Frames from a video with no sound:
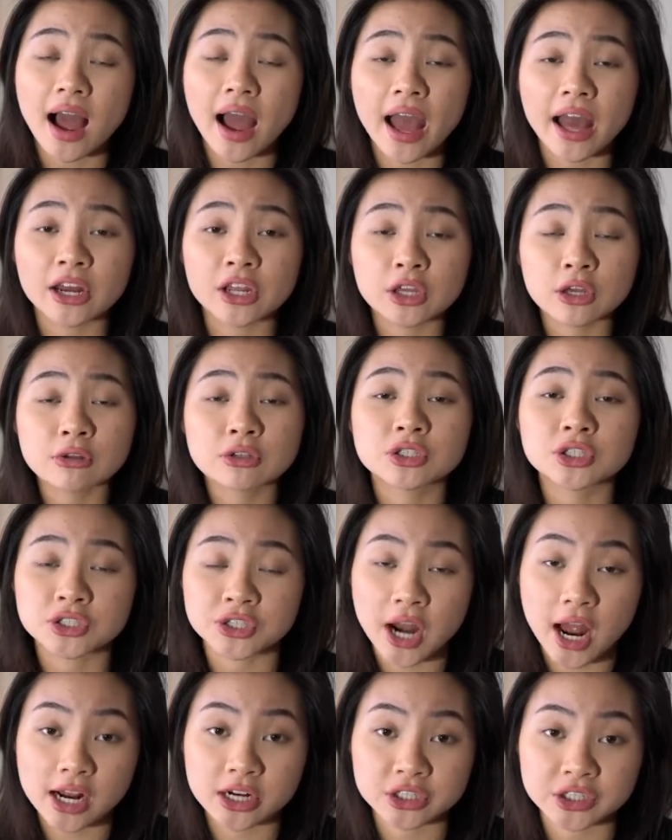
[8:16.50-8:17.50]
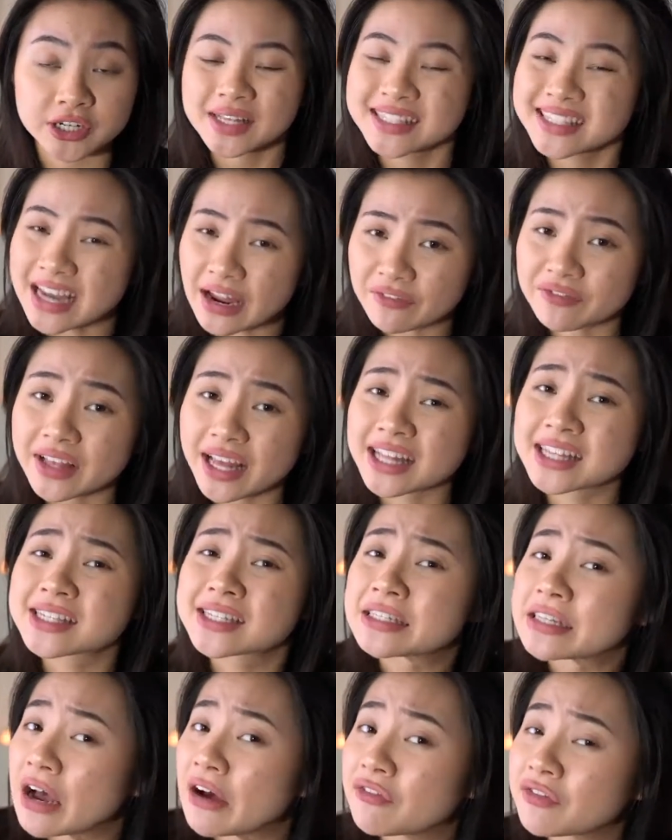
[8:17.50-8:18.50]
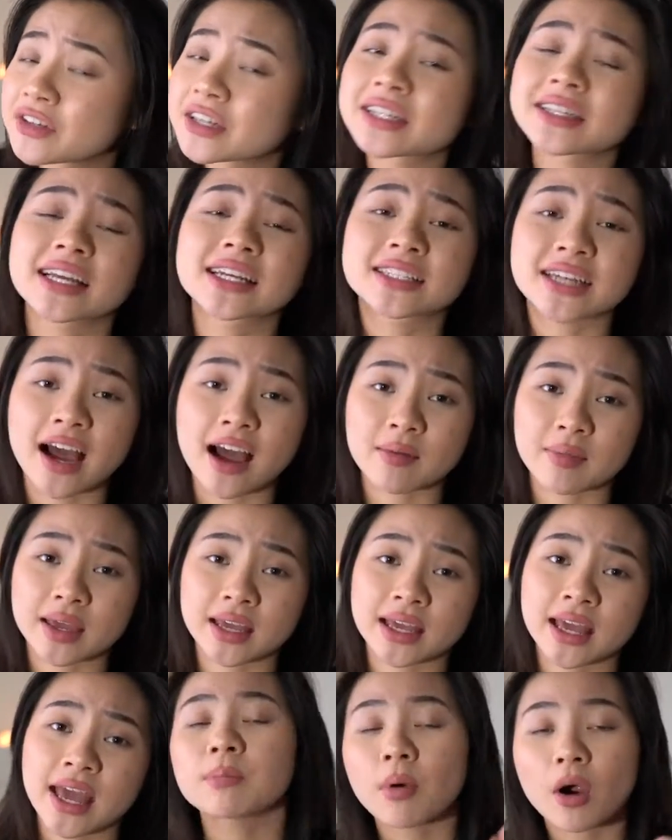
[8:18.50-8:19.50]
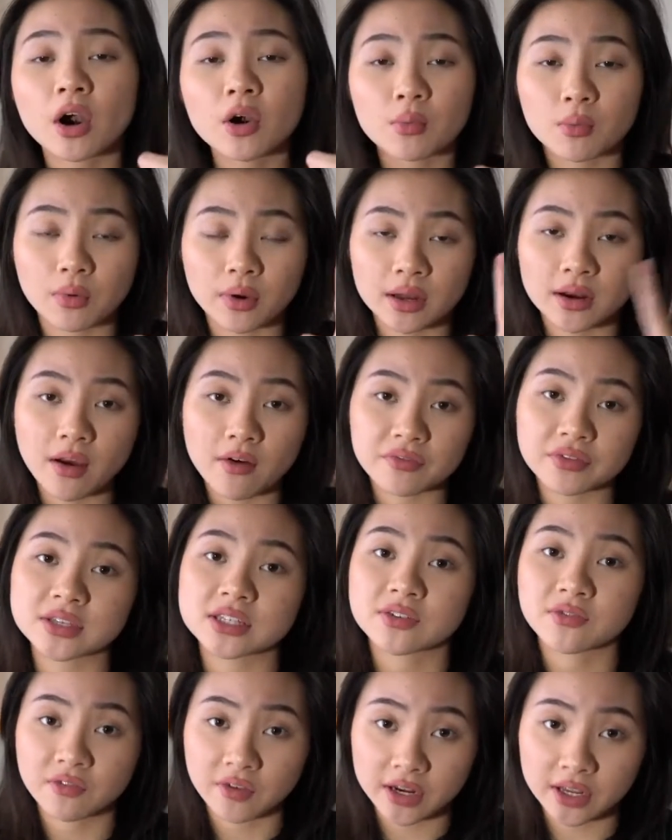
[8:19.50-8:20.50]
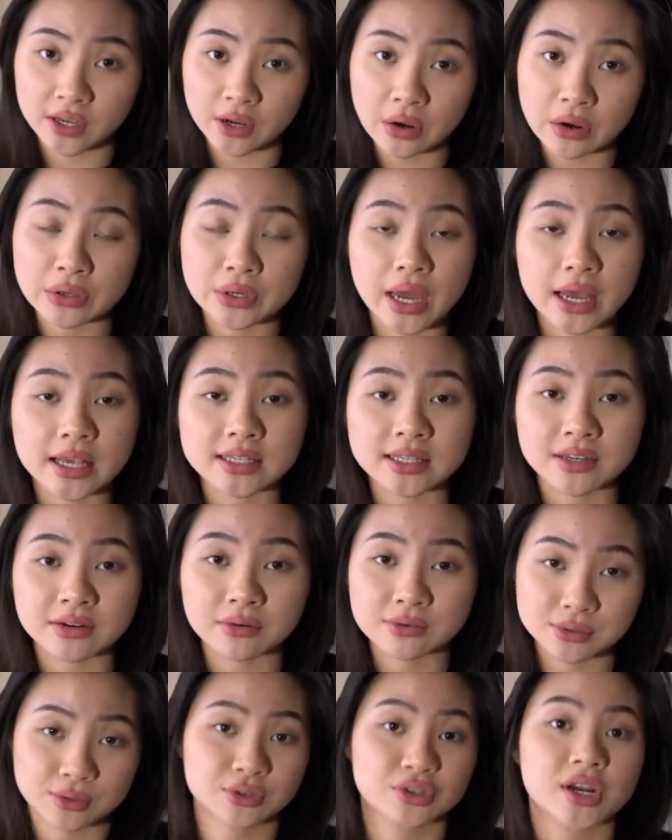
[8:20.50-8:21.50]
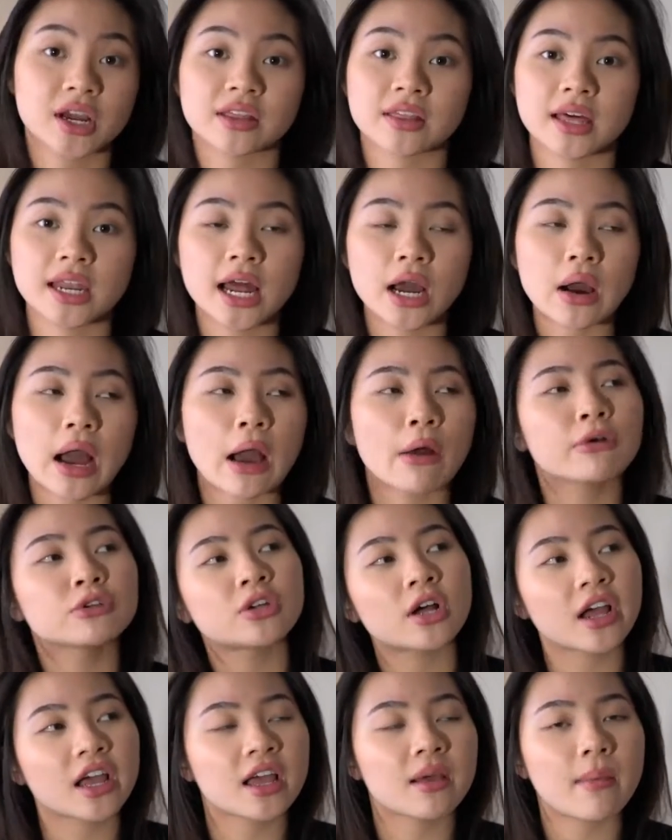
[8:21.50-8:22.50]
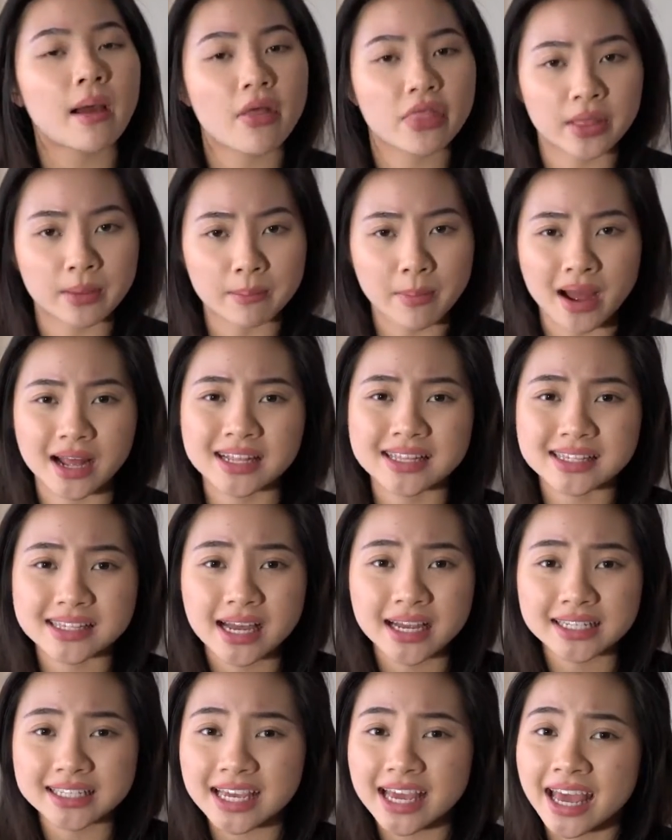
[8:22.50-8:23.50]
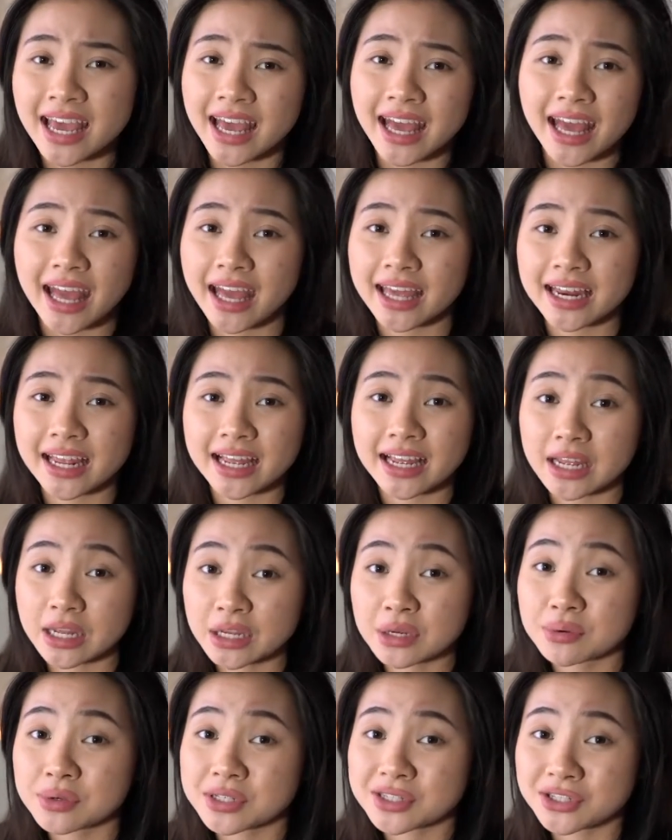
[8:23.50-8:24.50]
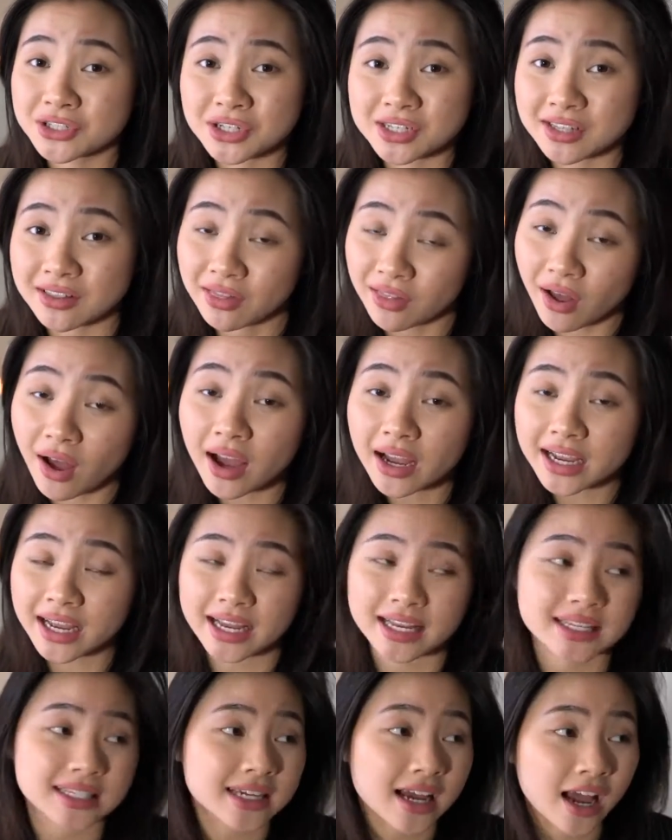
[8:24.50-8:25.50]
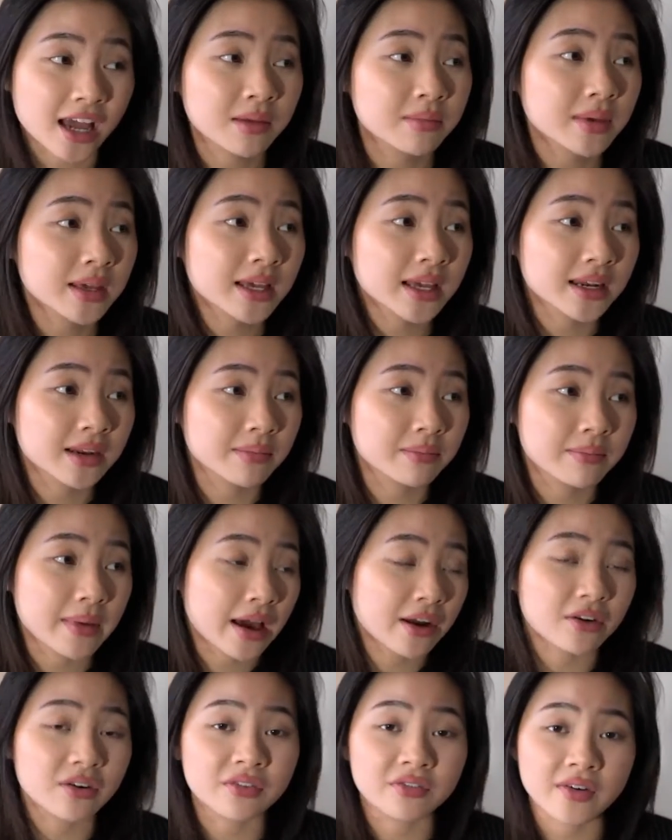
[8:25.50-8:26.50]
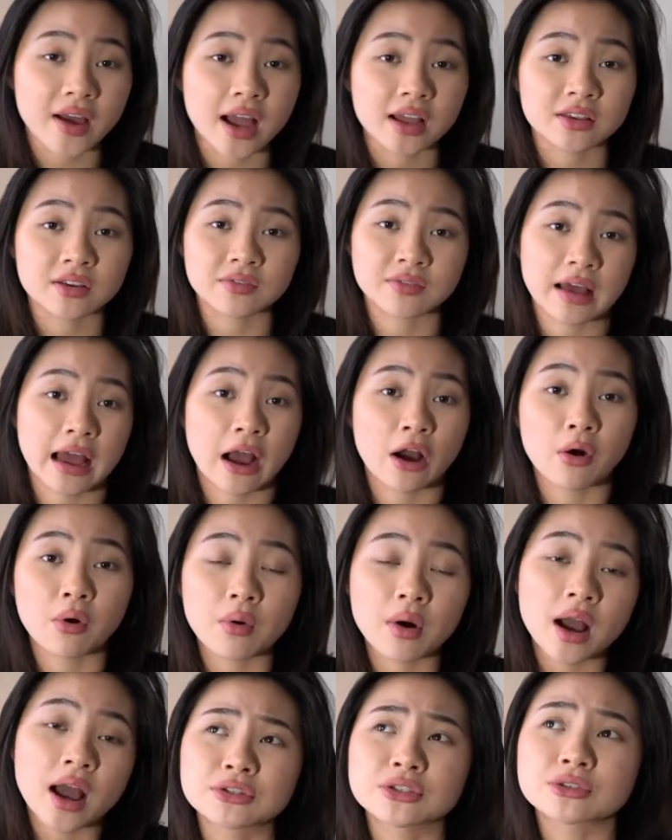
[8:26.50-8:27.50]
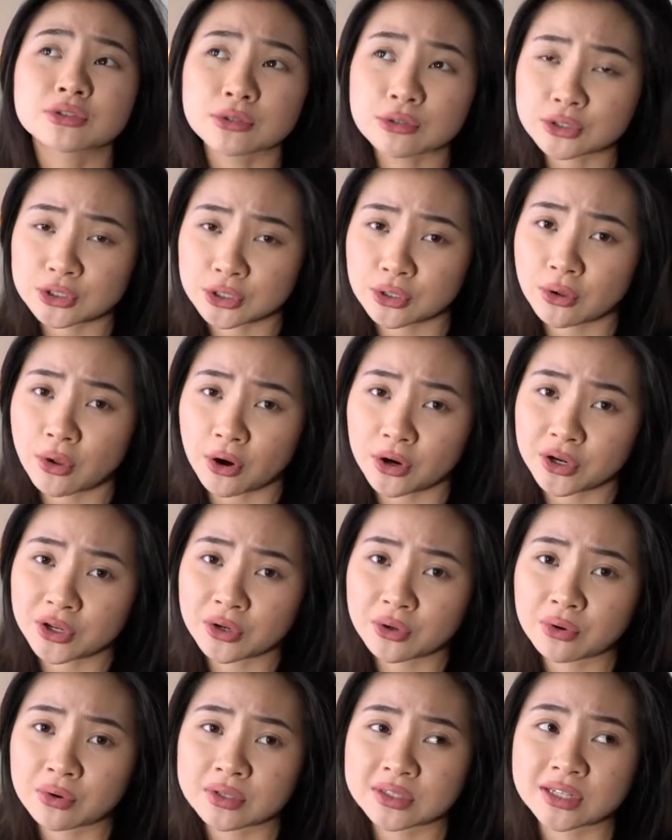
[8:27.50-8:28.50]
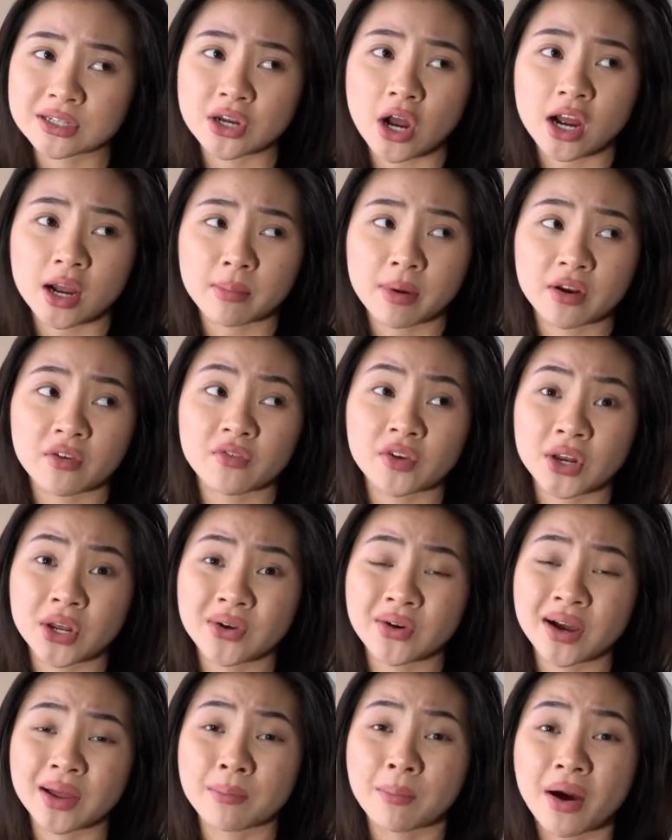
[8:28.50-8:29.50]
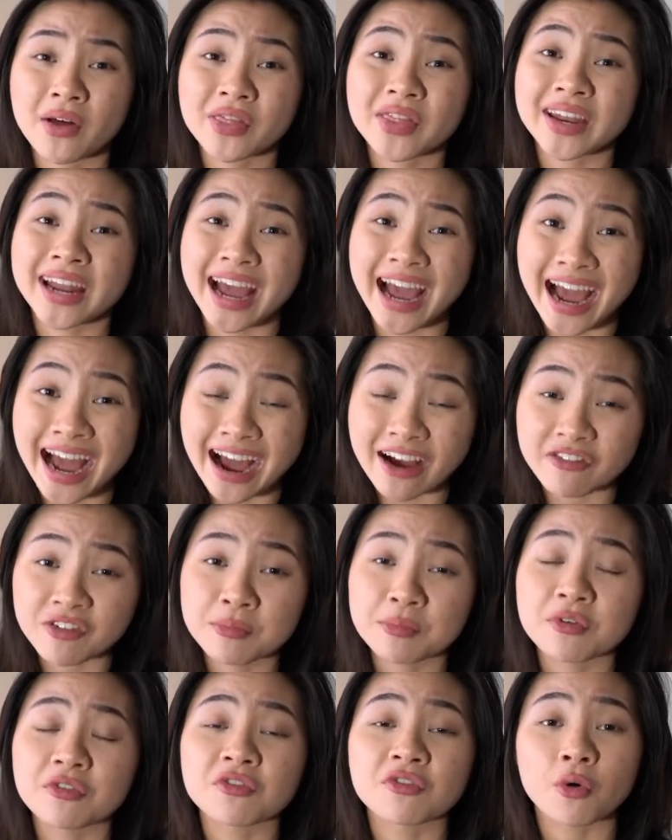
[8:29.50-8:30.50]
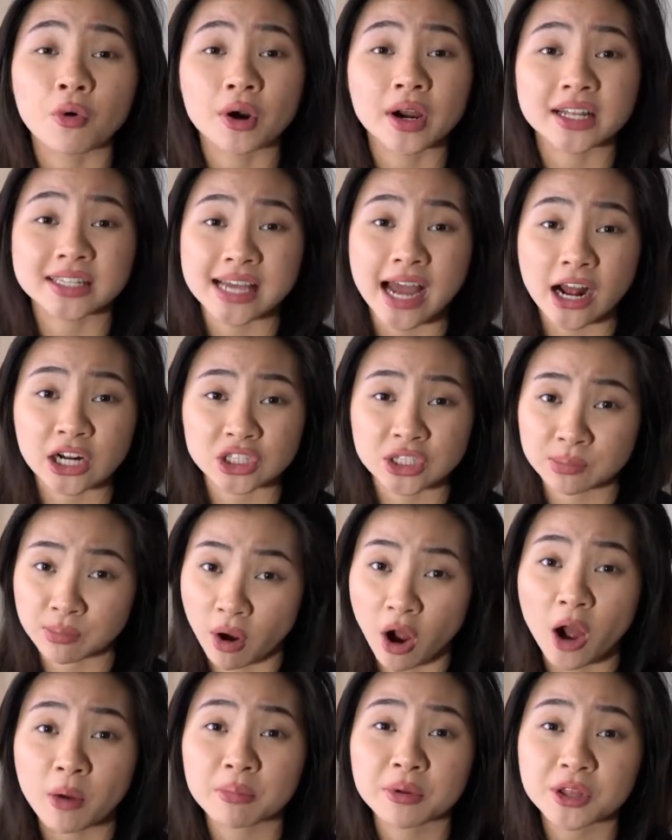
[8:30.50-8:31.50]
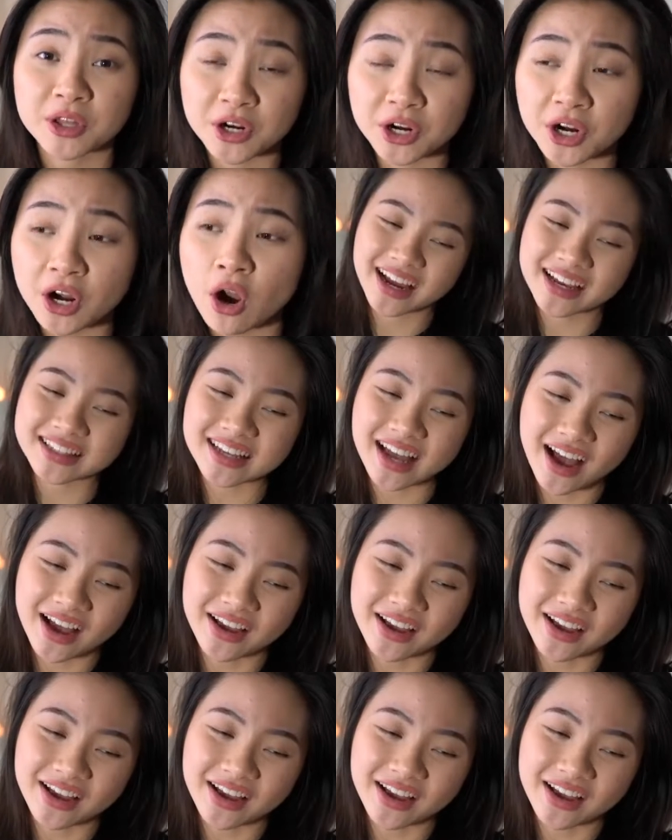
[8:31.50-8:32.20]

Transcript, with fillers: I had huge traction. It's definitely, it's definitely timing. Part one of this video, you guys can also check that out. I was talking about the mindset, and it was just luck and timing and a matter of fact of how, how delusional are you to talk about a video a month and a half before it's actually popular. Guys,